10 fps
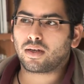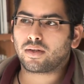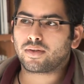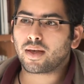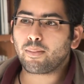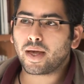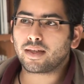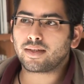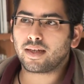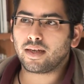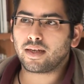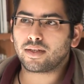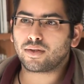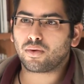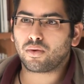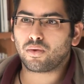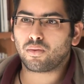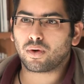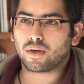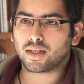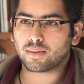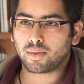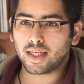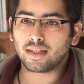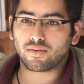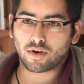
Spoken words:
Some Palestinians who were displaced